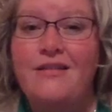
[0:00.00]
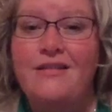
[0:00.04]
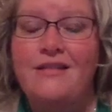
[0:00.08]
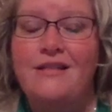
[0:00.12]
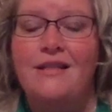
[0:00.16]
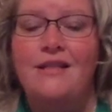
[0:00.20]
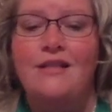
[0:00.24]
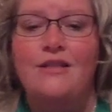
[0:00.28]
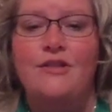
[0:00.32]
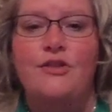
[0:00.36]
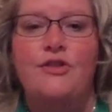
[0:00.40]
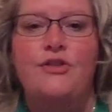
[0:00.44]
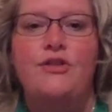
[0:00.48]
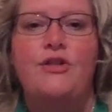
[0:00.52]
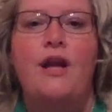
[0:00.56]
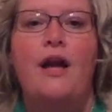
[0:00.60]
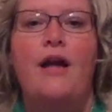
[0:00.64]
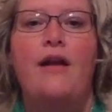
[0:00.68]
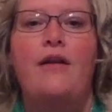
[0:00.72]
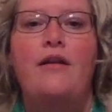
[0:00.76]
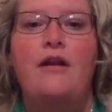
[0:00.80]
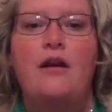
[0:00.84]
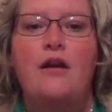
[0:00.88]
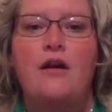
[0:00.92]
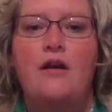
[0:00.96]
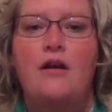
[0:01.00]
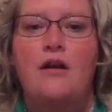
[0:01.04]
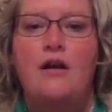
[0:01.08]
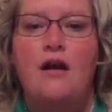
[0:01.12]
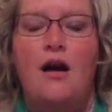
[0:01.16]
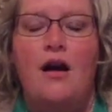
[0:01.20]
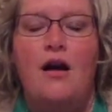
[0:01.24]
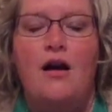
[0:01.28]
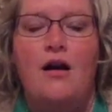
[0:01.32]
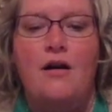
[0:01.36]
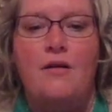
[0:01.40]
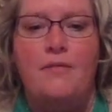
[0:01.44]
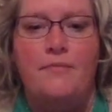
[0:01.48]
sentences yet,
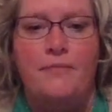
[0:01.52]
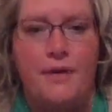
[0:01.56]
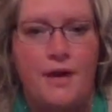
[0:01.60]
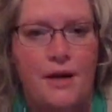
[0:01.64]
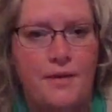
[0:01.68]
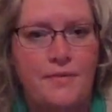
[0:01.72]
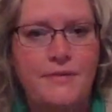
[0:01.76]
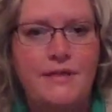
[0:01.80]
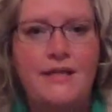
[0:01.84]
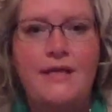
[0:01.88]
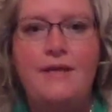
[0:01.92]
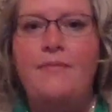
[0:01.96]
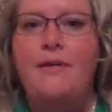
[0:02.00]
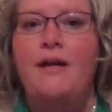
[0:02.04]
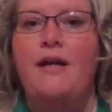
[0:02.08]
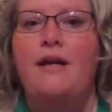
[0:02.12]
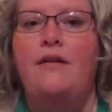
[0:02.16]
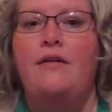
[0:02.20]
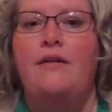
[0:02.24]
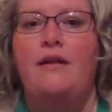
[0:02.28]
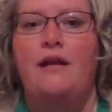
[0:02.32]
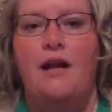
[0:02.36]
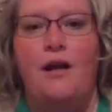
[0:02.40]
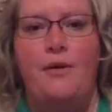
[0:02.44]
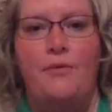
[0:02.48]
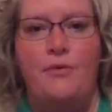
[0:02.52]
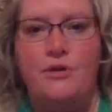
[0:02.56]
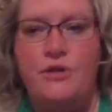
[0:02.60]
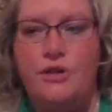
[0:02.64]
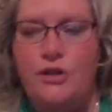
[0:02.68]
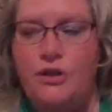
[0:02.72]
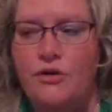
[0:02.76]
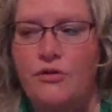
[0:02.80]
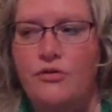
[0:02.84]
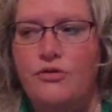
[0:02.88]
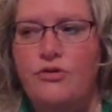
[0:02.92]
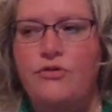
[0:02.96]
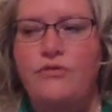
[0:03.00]
come see me. And I would,
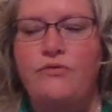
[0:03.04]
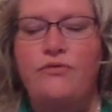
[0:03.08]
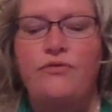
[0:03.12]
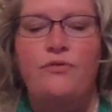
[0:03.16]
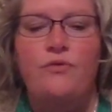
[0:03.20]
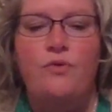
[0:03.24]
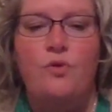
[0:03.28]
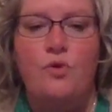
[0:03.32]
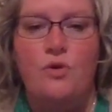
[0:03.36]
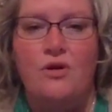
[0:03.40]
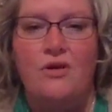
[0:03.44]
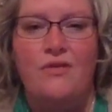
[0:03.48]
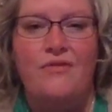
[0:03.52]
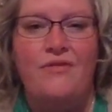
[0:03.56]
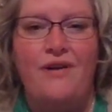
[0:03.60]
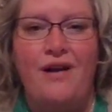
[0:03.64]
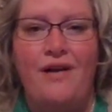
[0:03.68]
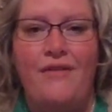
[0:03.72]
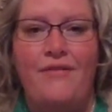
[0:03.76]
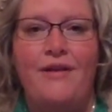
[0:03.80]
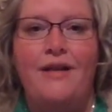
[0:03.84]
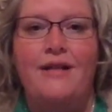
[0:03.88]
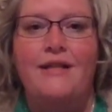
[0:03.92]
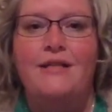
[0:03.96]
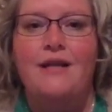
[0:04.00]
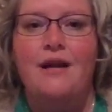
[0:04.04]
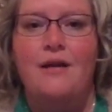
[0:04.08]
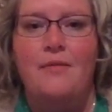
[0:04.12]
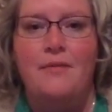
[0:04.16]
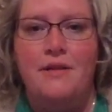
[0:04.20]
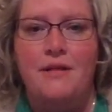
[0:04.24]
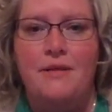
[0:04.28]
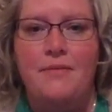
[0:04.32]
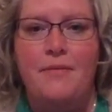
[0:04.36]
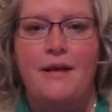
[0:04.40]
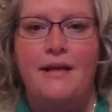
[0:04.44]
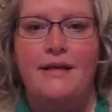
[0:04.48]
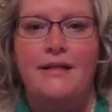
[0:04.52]
do 4 or 5 at a time at
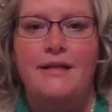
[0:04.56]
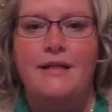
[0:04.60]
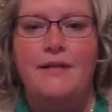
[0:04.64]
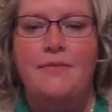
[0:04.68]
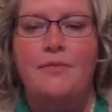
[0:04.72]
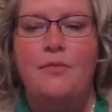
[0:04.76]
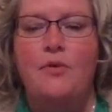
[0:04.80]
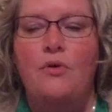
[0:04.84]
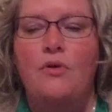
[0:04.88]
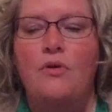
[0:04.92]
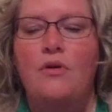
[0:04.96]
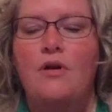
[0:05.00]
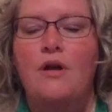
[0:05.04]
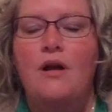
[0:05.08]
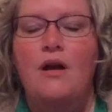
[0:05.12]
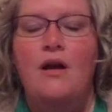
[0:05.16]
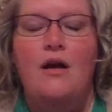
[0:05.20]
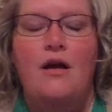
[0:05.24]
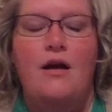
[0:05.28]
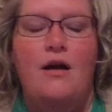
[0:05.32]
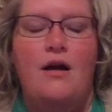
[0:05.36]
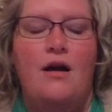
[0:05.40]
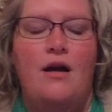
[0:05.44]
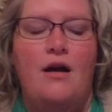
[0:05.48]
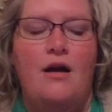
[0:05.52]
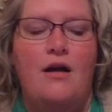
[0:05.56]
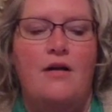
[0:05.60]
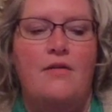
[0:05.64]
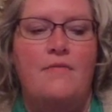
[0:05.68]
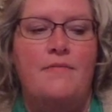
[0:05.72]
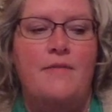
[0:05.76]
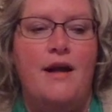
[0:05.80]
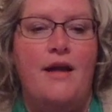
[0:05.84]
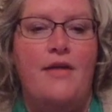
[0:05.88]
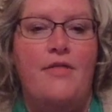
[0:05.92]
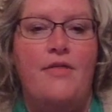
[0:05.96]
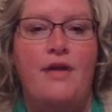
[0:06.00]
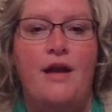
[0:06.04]
the back table.
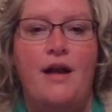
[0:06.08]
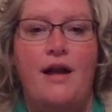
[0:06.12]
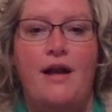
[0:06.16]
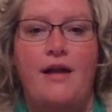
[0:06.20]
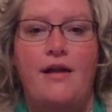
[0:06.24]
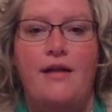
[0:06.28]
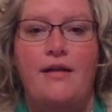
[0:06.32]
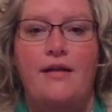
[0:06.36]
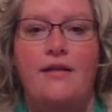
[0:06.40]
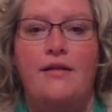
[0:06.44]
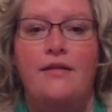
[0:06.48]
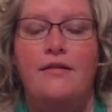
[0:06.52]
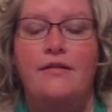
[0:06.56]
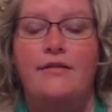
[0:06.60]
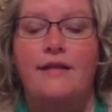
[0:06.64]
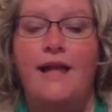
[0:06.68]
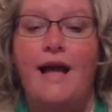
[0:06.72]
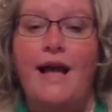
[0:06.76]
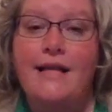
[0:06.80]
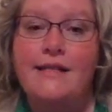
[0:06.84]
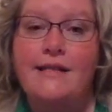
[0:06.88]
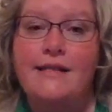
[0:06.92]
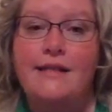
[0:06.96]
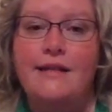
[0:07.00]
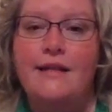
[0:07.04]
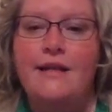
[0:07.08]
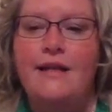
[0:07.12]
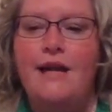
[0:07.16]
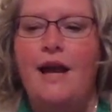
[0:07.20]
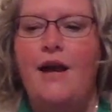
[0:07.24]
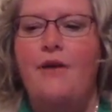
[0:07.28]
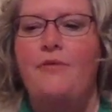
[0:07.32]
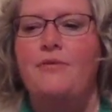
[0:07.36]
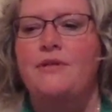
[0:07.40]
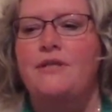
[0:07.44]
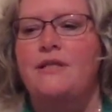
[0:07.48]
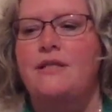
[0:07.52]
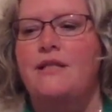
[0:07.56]
And then lastly, I
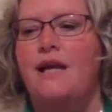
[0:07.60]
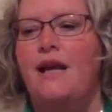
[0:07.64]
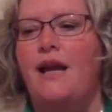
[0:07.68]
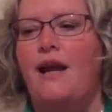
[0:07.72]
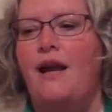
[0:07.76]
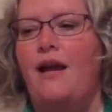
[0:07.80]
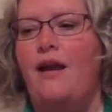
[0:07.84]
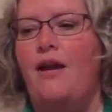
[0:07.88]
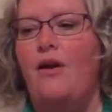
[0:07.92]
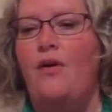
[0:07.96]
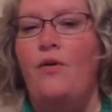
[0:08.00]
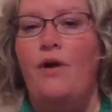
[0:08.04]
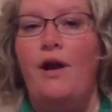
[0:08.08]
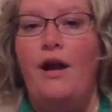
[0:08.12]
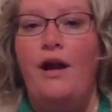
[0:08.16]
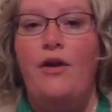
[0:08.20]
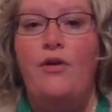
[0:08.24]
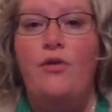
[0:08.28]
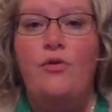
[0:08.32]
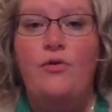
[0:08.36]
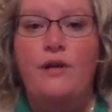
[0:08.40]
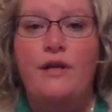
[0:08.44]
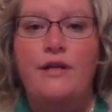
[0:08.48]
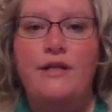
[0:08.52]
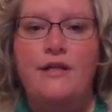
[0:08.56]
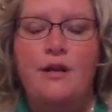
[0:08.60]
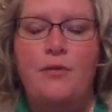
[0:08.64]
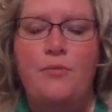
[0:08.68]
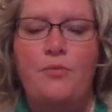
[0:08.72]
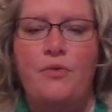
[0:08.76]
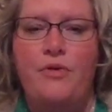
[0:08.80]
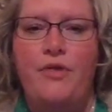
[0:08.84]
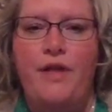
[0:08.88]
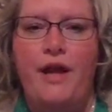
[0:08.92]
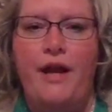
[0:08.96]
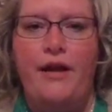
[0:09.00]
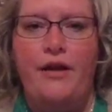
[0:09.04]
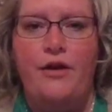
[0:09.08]
would say, okay, who needs help with
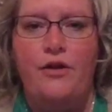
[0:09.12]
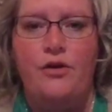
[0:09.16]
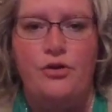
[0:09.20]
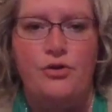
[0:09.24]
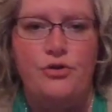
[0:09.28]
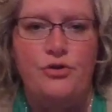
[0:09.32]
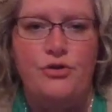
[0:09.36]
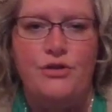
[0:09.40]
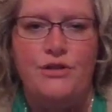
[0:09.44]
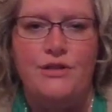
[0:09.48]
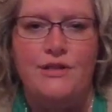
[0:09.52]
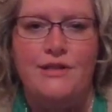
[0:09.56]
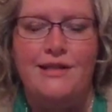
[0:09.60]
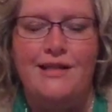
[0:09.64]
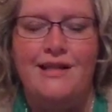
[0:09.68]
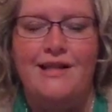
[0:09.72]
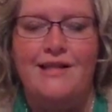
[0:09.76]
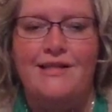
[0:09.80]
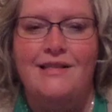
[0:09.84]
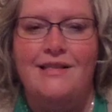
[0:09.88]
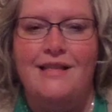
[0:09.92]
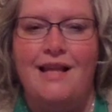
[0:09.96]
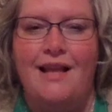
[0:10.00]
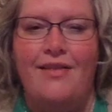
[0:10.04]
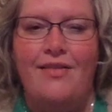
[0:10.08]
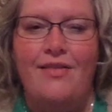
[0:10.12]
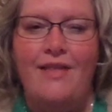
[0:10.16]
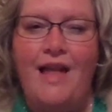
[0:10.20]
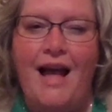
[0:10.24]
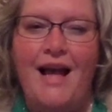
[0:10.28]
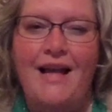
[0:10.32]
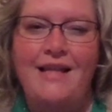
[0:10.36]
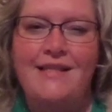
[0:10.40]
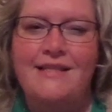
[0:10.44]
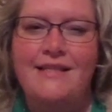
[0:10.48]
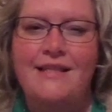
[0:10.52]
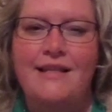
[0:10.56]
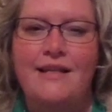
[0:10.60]
that conclusion sentence? That
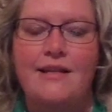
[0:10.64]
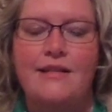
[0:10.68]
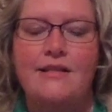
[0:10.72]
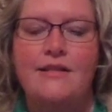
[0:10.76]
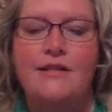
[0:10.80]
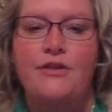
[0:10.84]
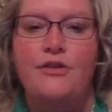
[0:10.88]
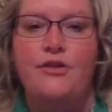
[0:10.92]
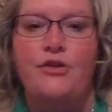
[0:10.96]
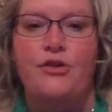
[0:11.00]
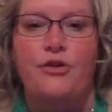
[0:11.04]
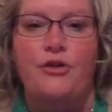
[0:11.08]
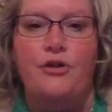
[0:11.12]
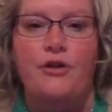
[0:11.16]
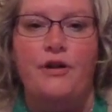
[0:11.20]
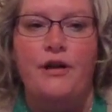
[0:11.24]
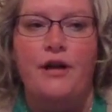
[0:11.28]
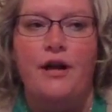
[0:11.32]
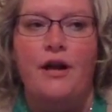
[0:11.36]
last sentence in your